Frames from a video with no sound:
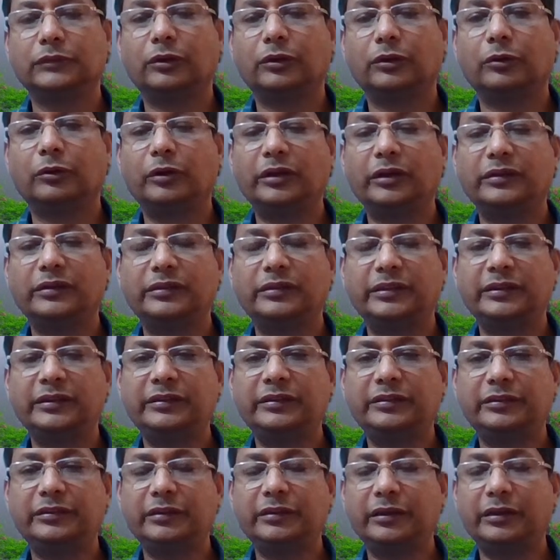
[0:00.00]
Okay,
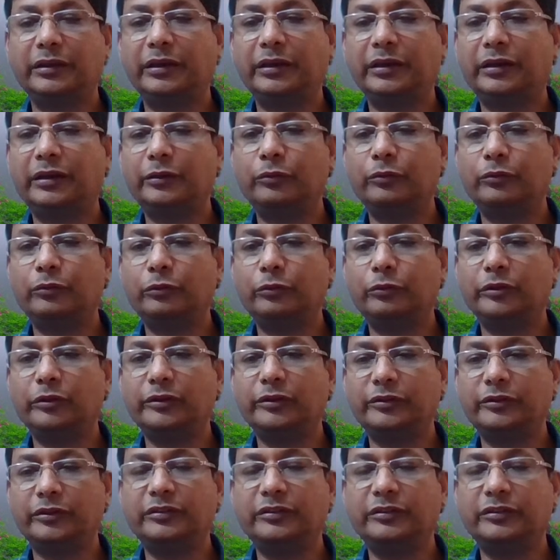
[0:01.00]
since there are no
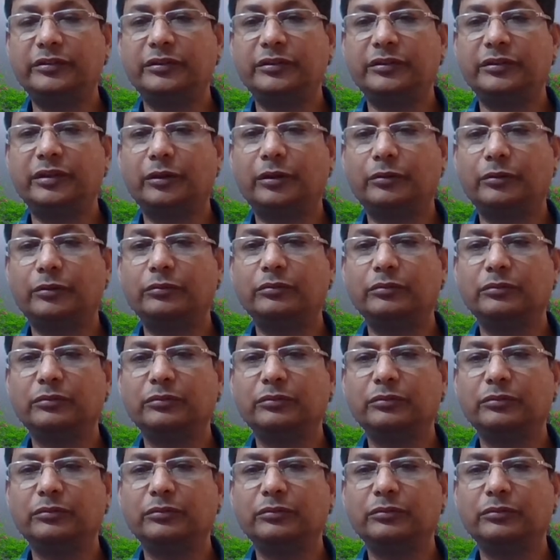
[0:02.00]
questions now,